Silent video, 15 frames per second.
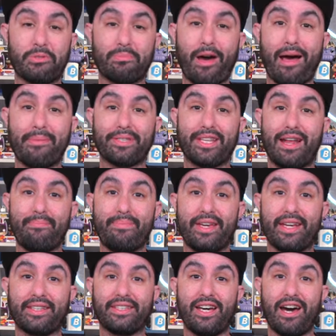those pops that I
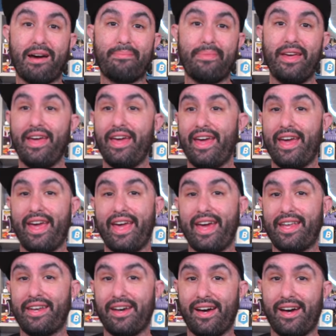picked up.
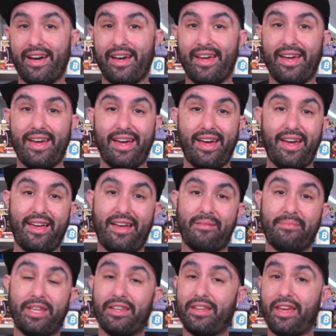And I
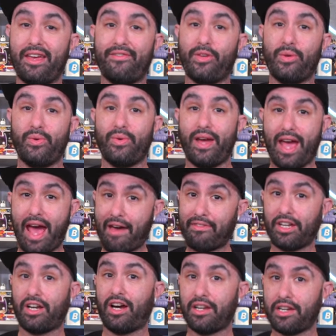mean, if you
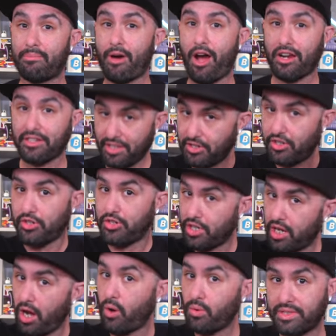haven't gone to BoxLunch, you
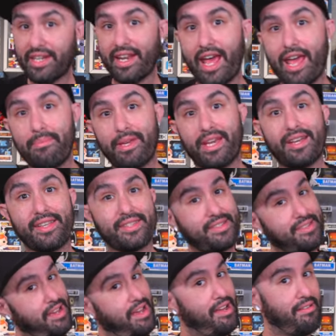should go today
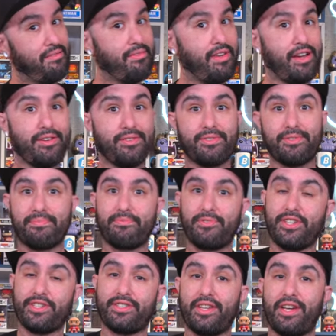because there's
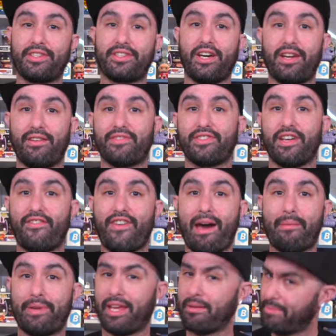just a ton of stuff
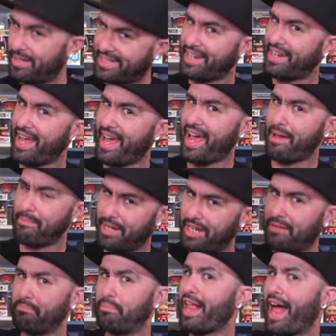happening. But today, I
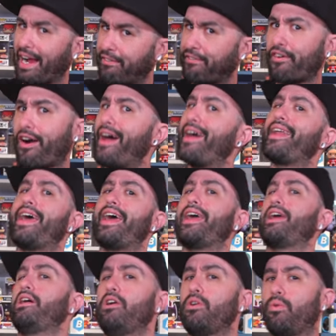mean Black
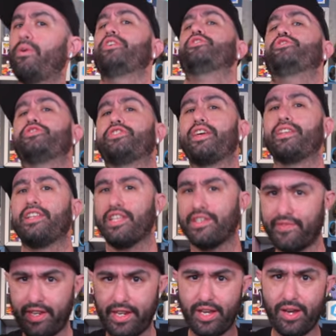Friday, when you're seeing
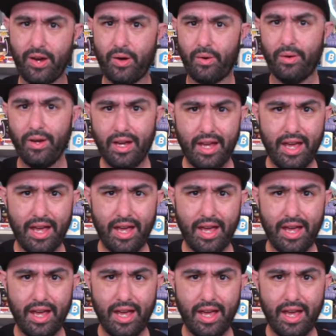this video,